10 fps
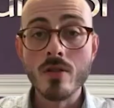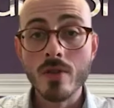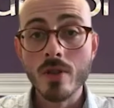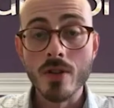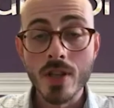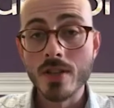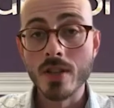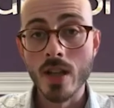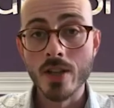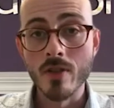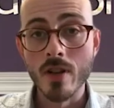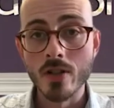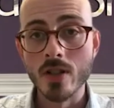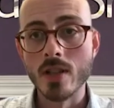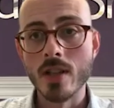the contents of the letter are
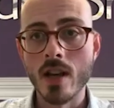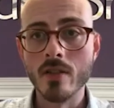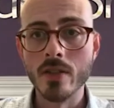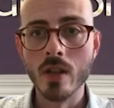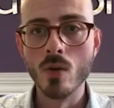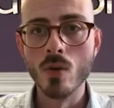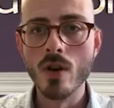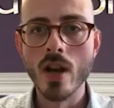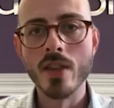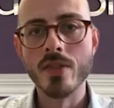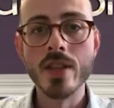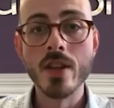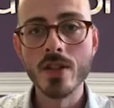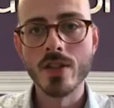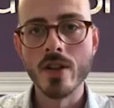actually set out in the law, and the
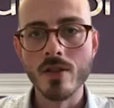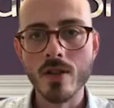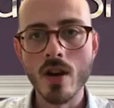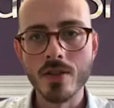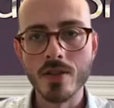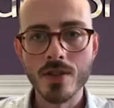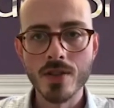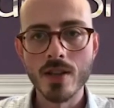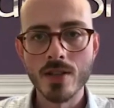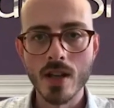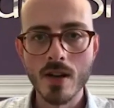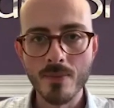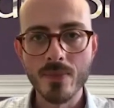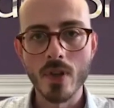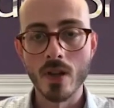ICO guidance sets
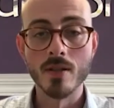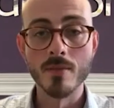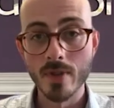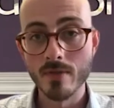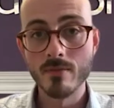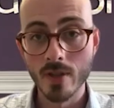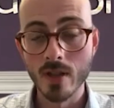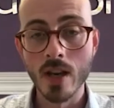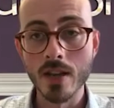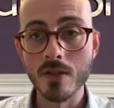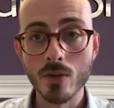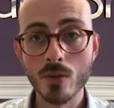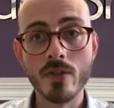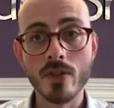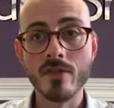out at length
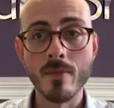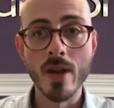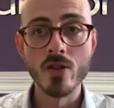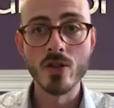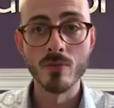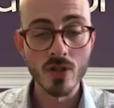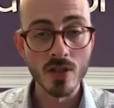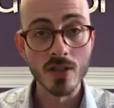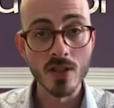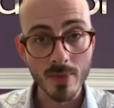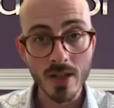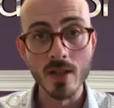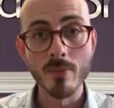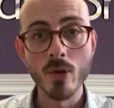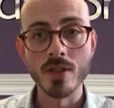all of the information which needs to be in
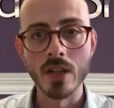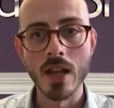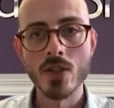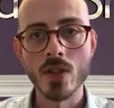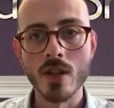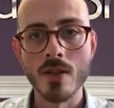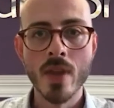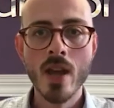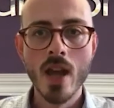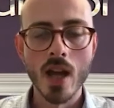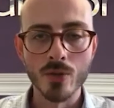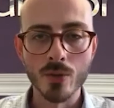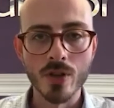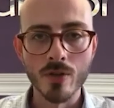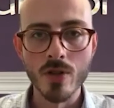the body of the letter and
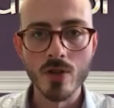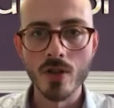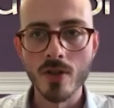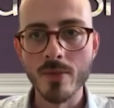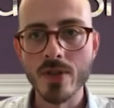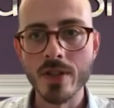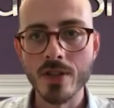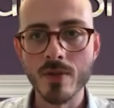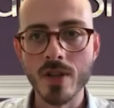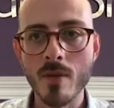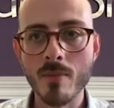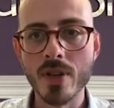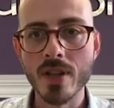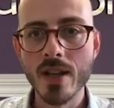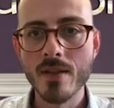also which documents need to
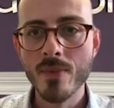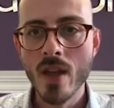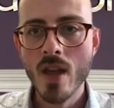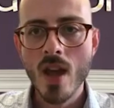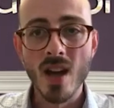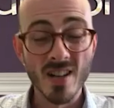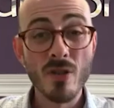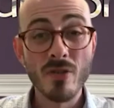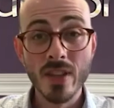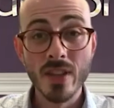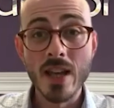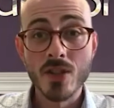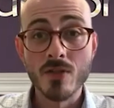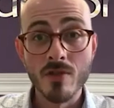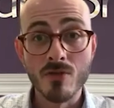accompany it. Often the
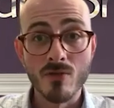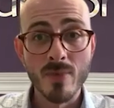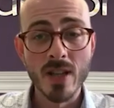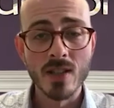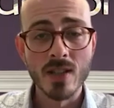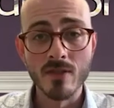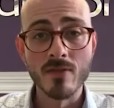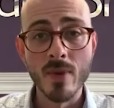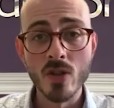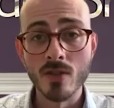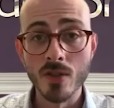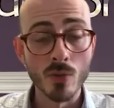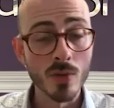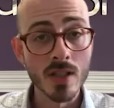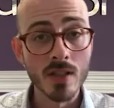letter is repeating information that's
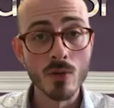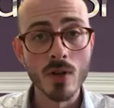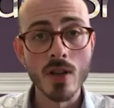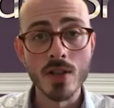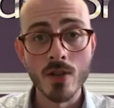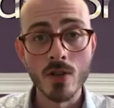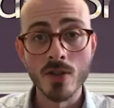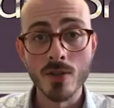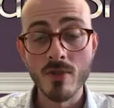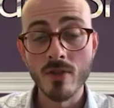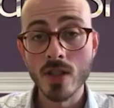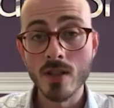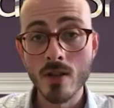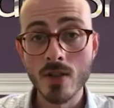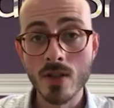already in the organisation's privacy
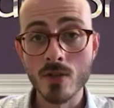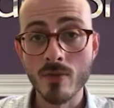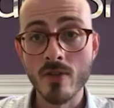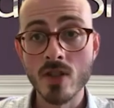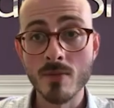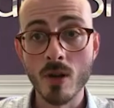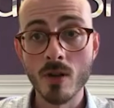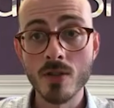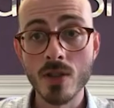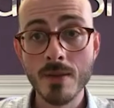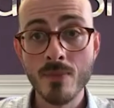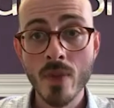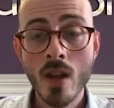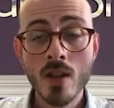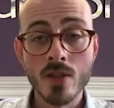notice or privacy policy.
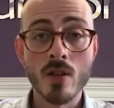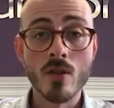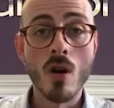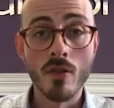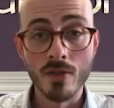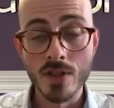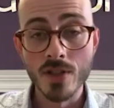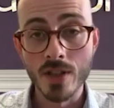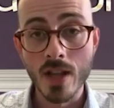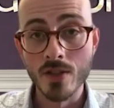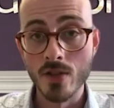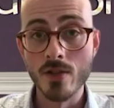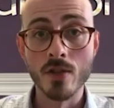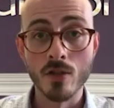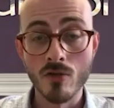So often it's the case that you
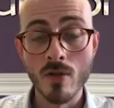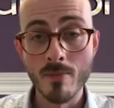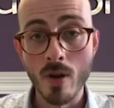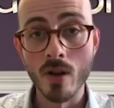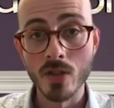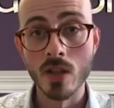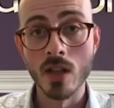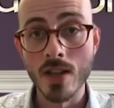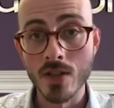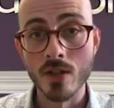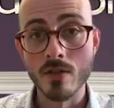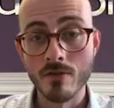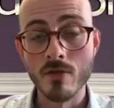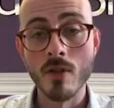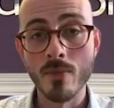can crib parts of the letter
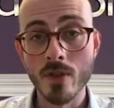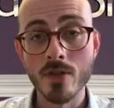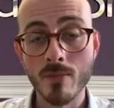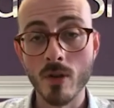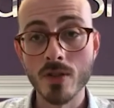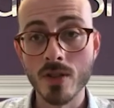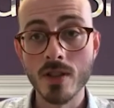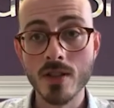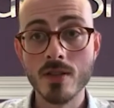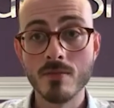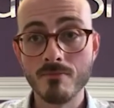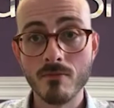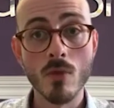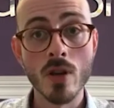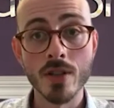from those policies'
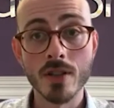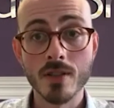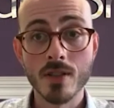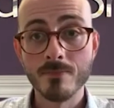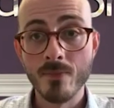wordings.